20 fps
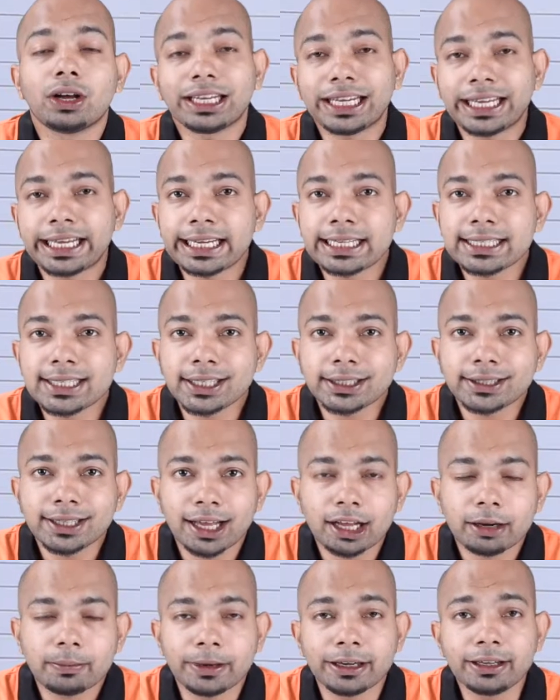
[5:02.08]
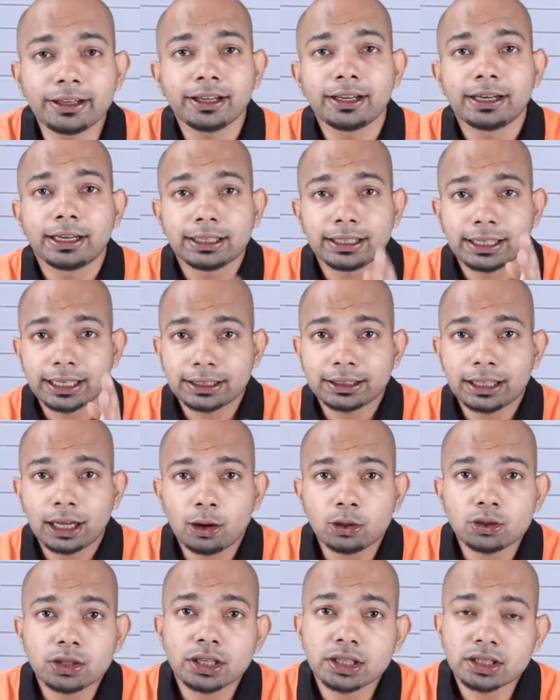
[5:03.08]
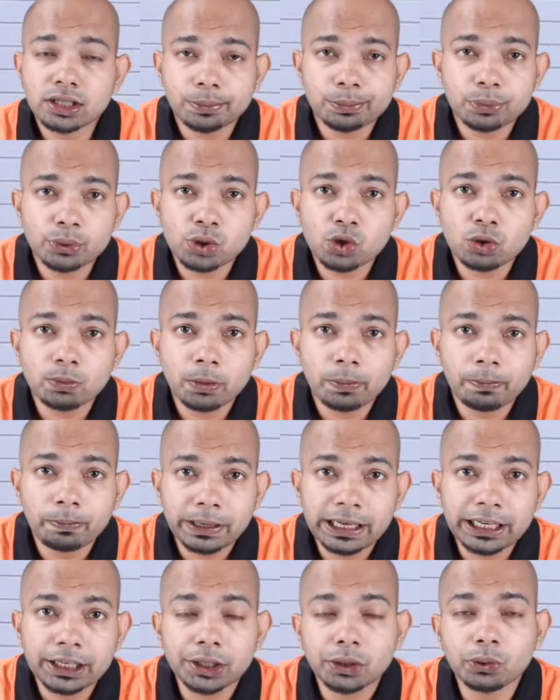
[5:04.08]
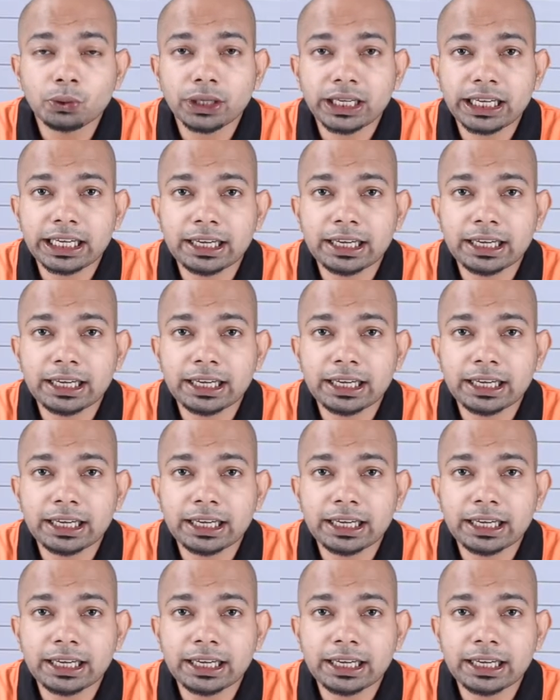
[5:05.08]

on A's retirement, 10,000 is supposed to be paid to